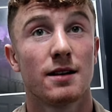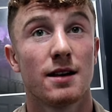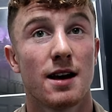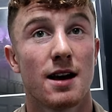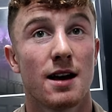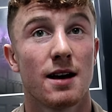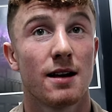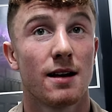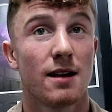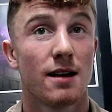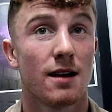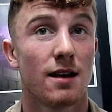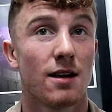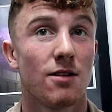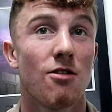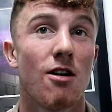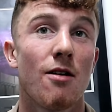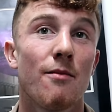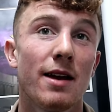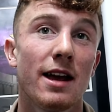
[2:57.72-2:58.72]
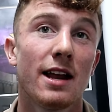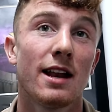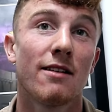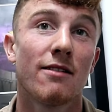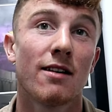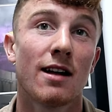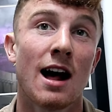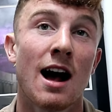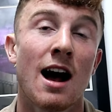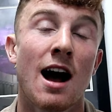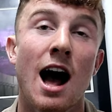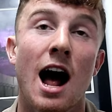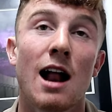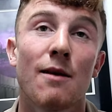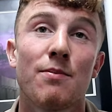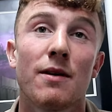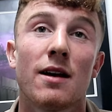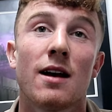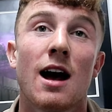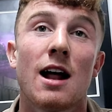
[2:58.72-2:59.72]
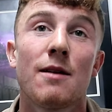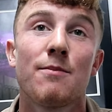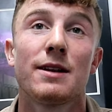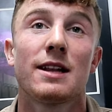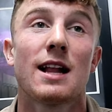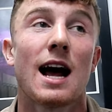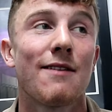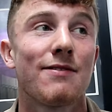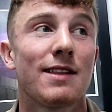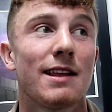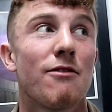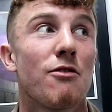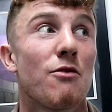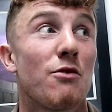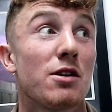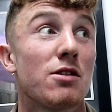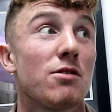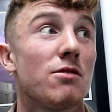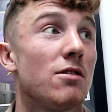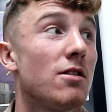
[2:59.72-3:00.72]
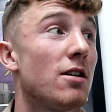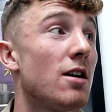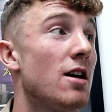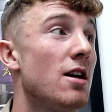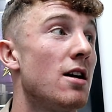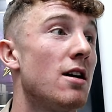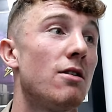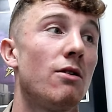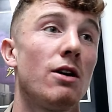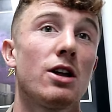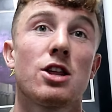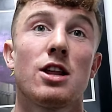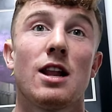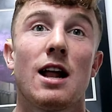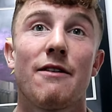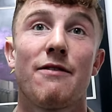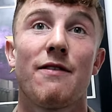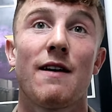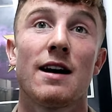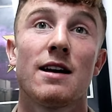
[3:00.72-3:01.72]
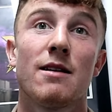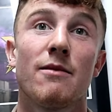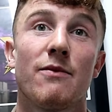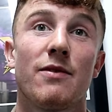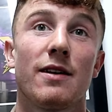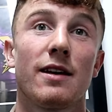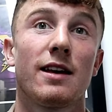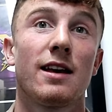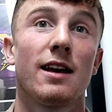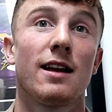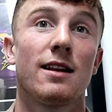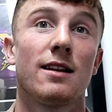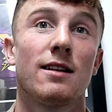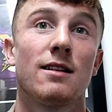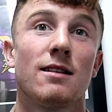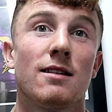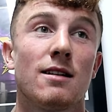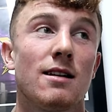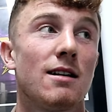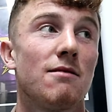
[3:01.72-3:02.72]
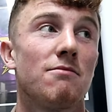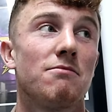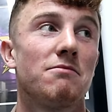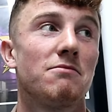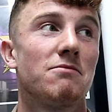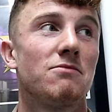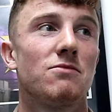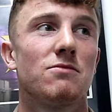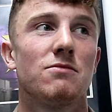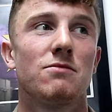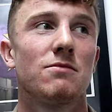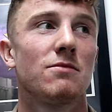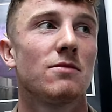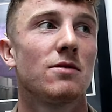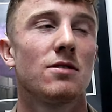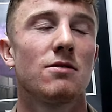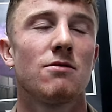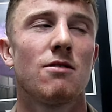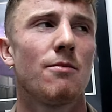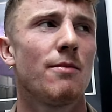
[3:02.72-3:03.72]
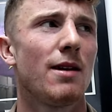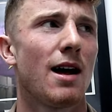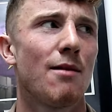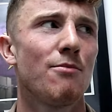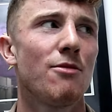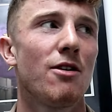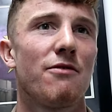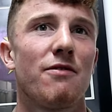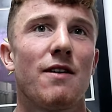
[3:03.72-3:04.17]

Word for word: yeah. You know what I mean? I'd be, I'd be daft if I wasn't watching that fight and thinking, I am not